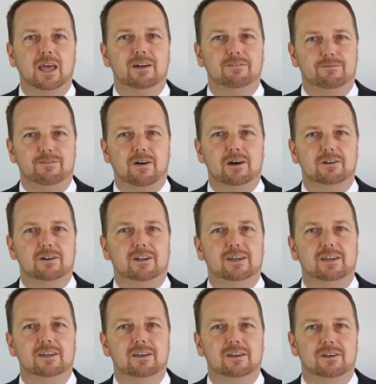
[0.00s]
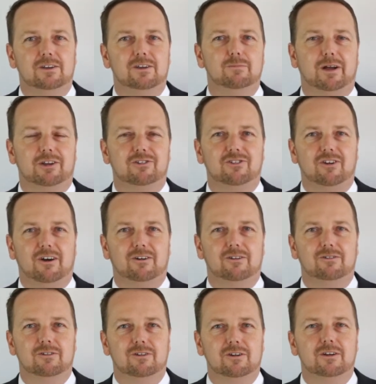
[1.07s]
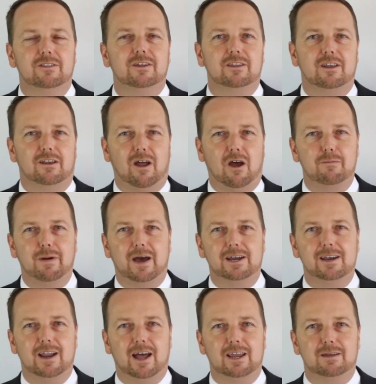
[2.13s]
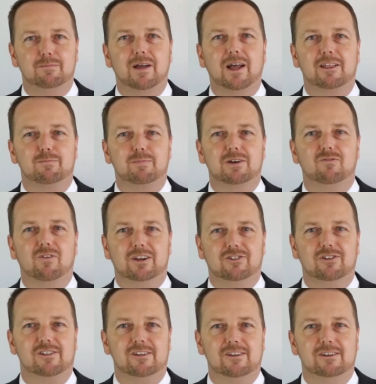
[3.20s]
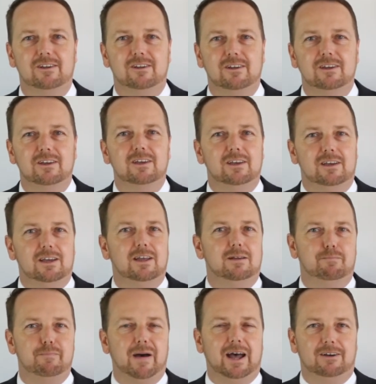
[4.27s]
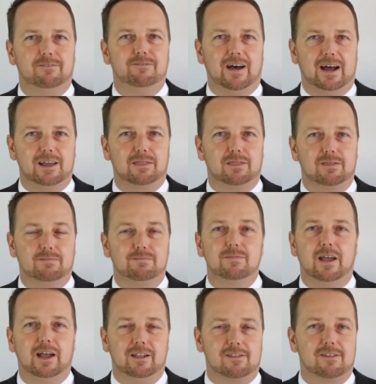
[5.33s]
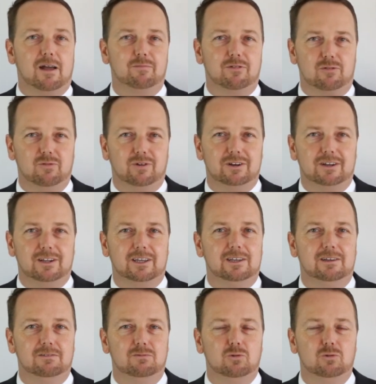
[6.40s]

And finally, you must show that the domain name has been registered in bad faith and subsequently